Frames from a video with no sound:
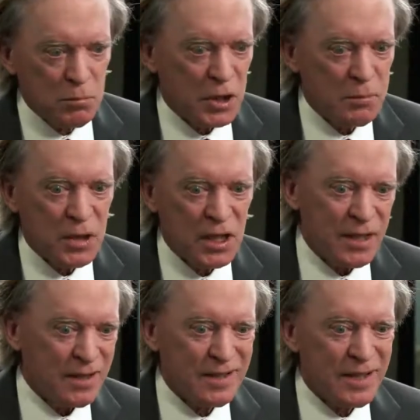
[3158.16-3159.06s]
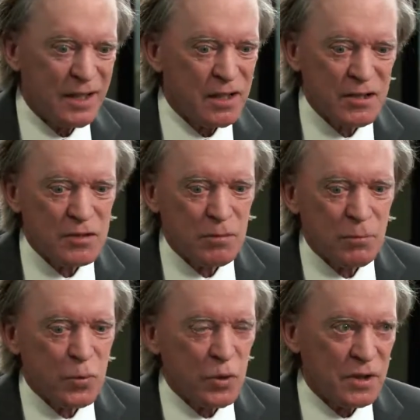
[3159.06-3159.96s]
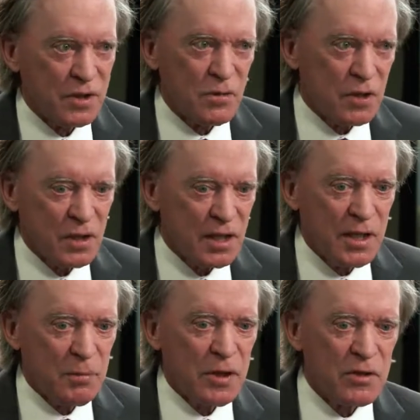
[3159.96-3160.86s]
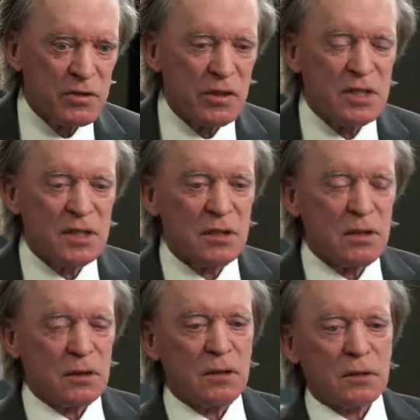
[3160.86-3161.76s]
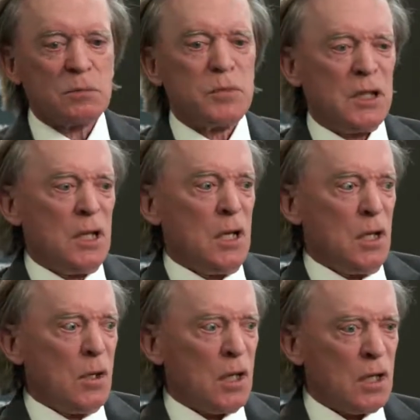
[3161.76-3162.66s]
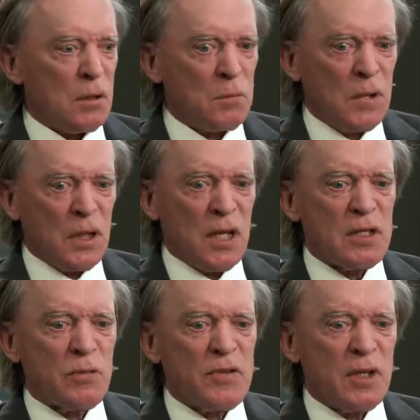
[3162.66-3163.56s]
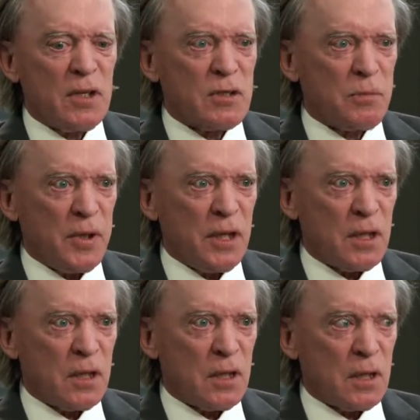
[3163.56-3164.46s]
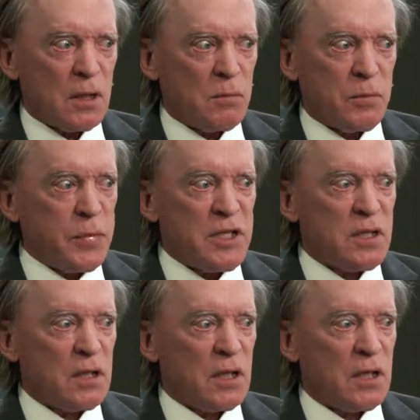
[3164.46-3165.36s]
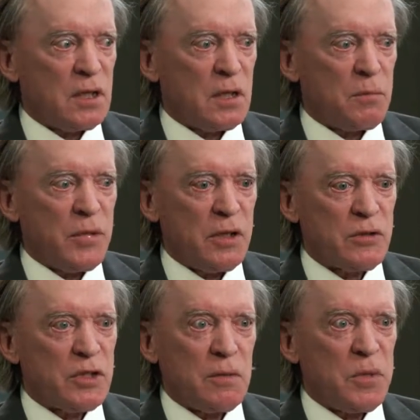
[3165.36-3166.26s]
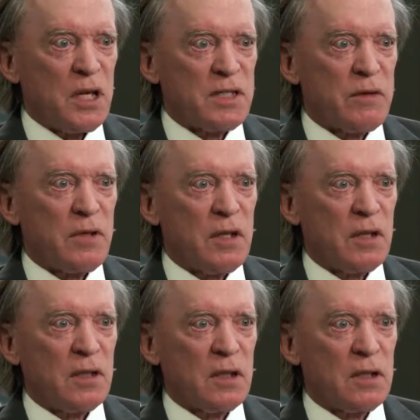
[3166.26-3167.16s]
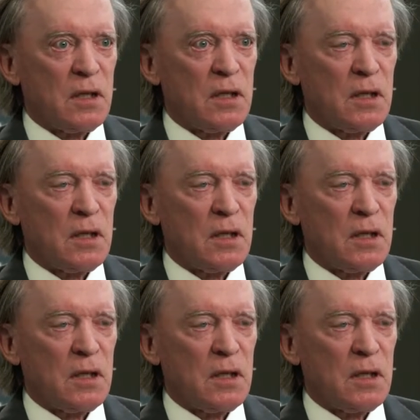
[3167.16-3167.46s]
by buying debt at a certain point in order to keep interest rates low. But as we've seen in Japan, basically the BOJ buys everything that